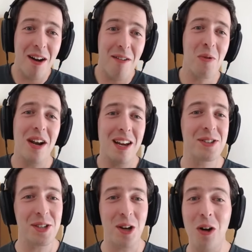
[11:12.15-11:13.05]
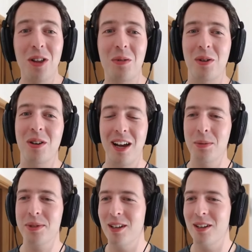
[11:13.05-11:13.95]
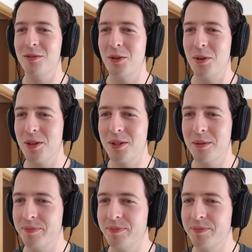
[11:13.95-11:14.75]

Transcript: everyone else does all their work helps a lot, of course.